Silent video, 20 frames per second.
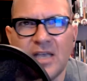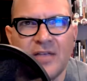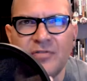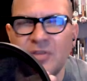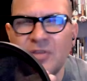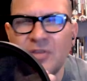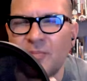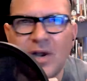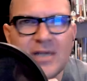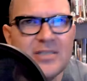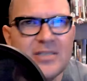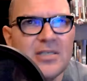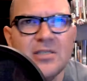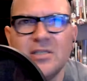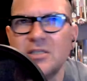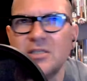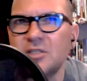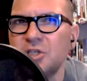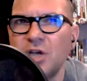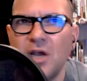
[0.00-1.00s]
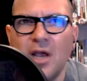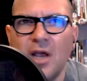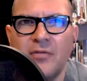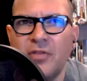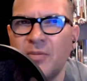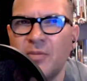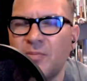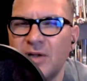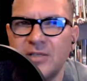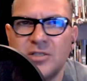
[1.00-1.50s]
if the prices is cha- if
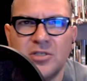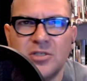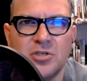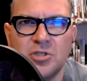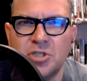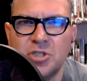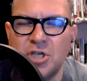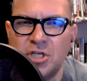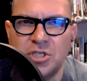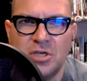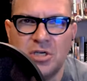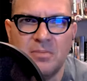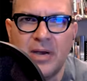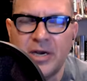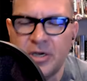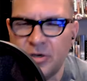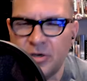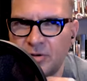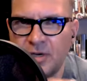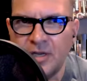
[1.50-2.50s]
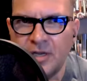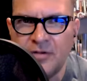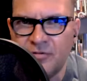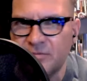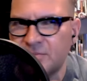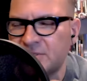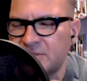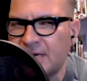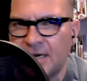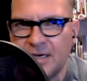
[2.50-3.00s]
the prices are changing minutely from
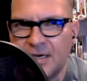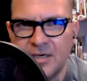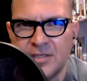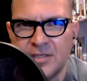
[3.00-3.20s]
second